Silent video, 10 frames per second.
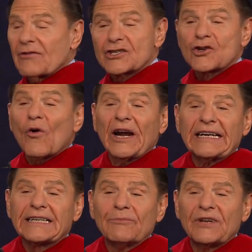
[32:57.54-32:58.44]
was
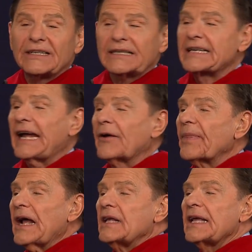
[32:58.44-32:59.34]
sorely tempted to take
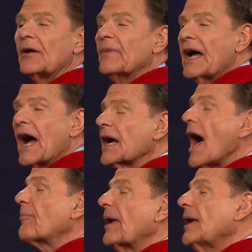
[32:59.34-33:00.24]
him a
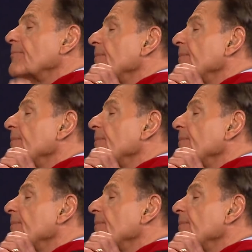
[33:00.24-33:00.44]
copy